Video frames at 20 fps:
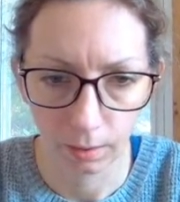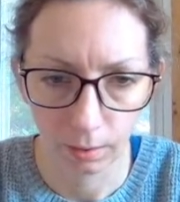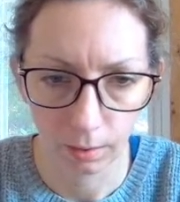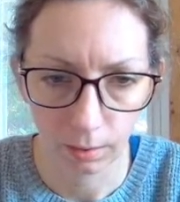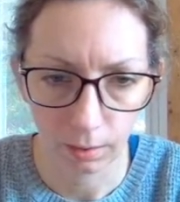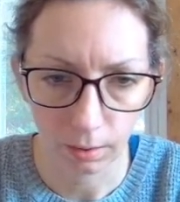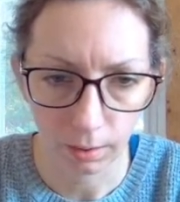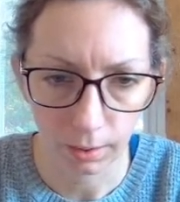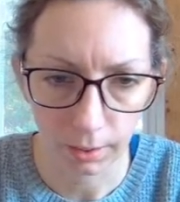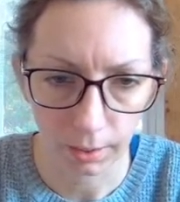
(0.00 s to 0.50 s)

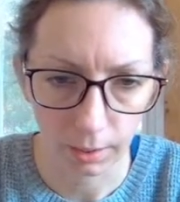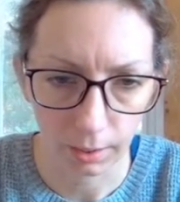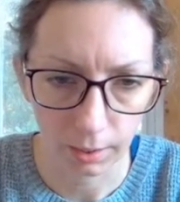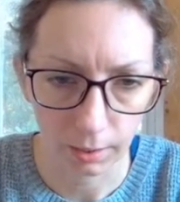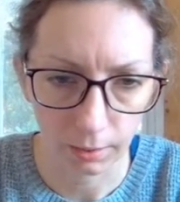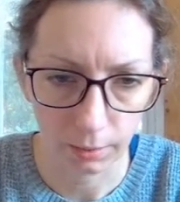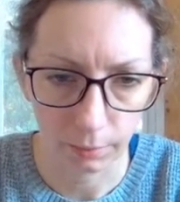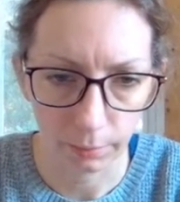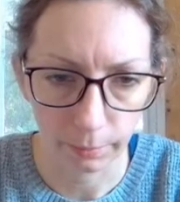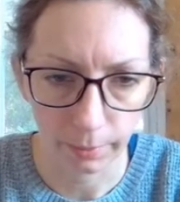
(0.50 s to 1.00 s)
Walking on
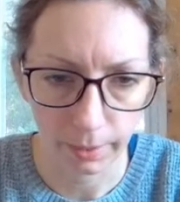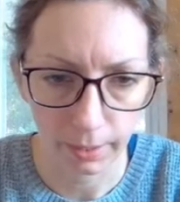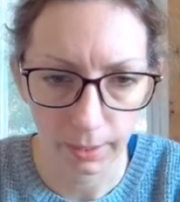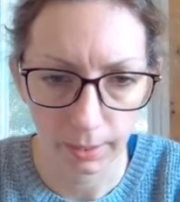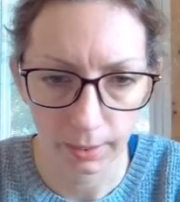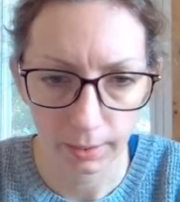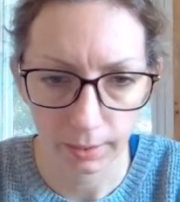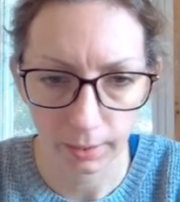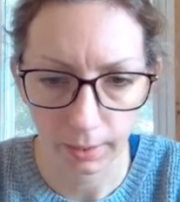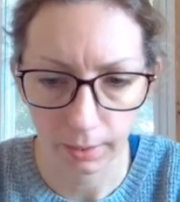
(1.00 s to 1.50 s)
the red,
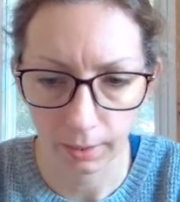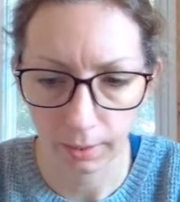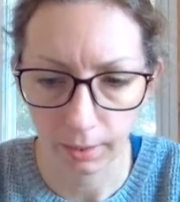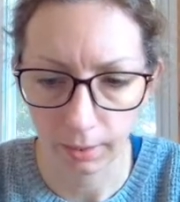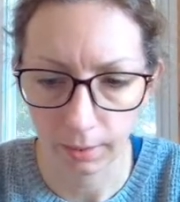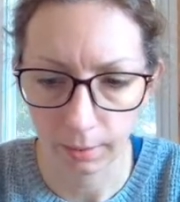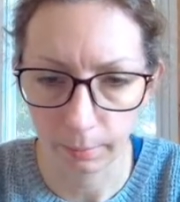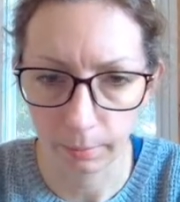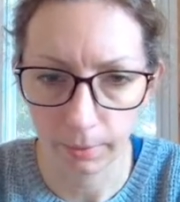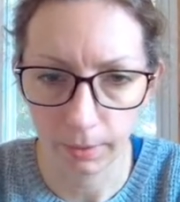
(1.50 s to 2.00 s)
lining it
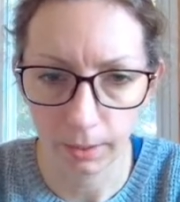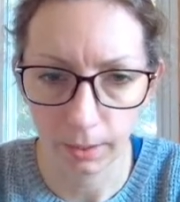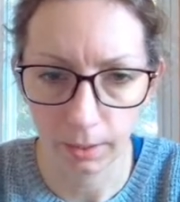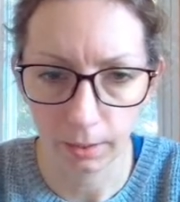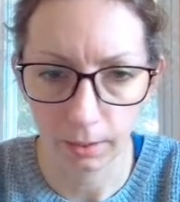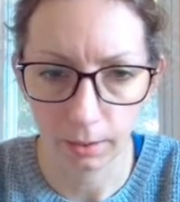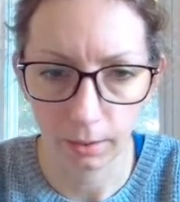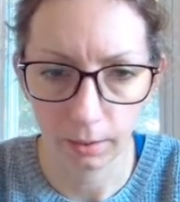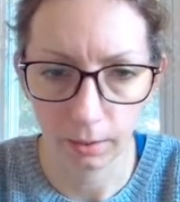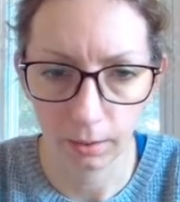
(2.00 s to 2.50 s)
up
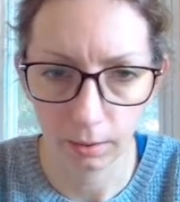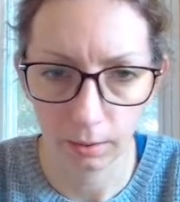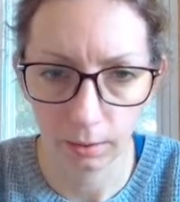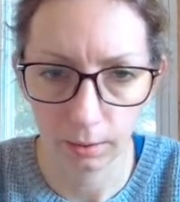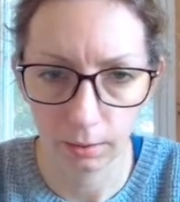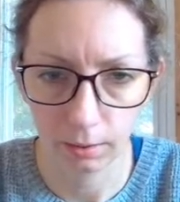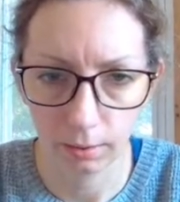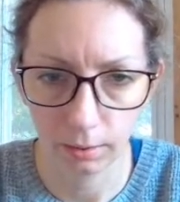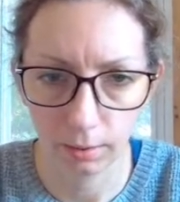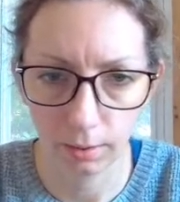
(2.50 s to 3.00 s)
there,
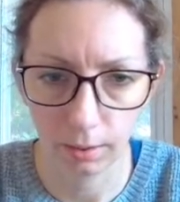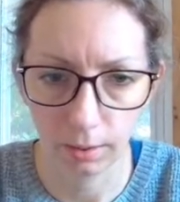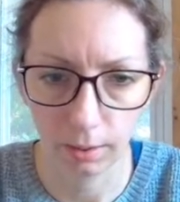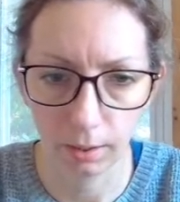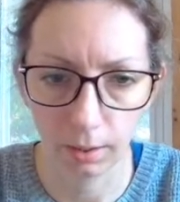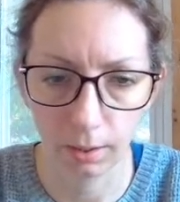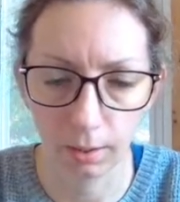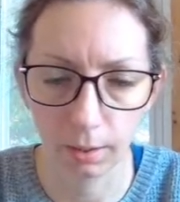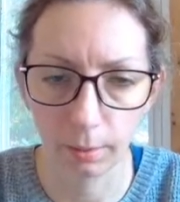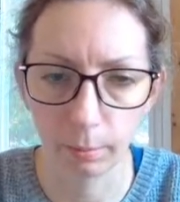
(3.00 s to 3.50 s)
lining
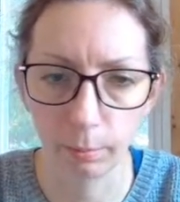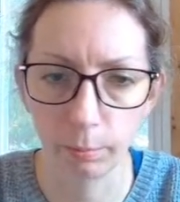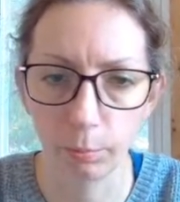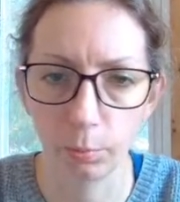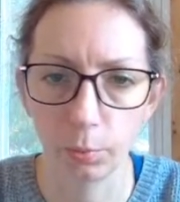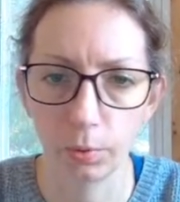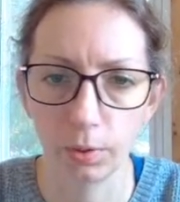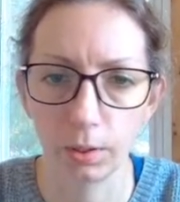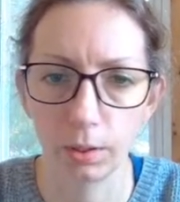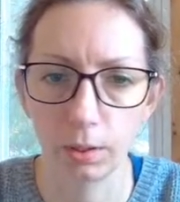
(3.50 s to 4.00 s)
it up
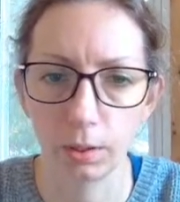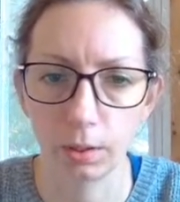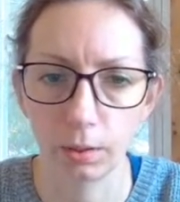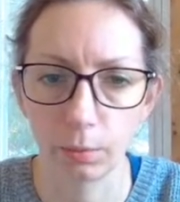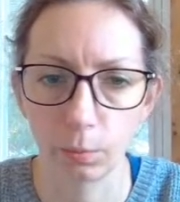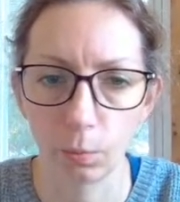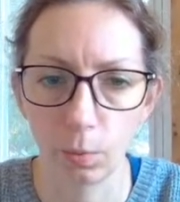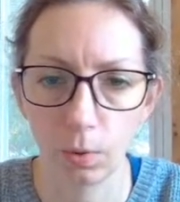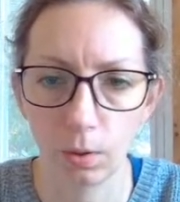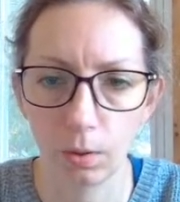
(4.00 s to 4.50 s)
with the
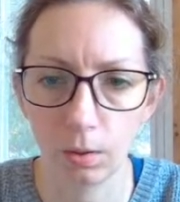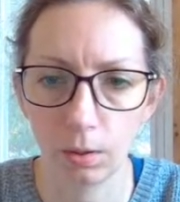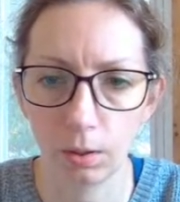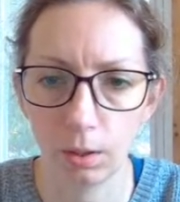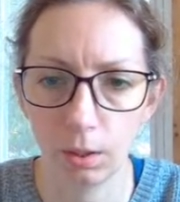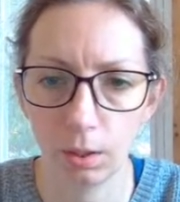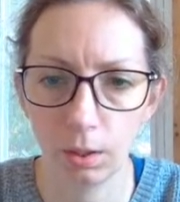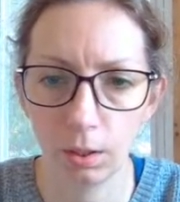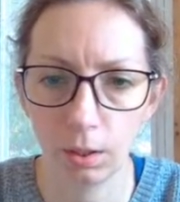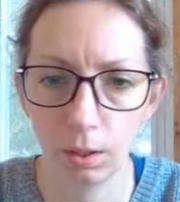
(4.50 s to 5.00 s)

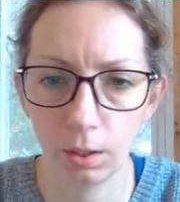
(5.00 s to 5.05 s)
wall.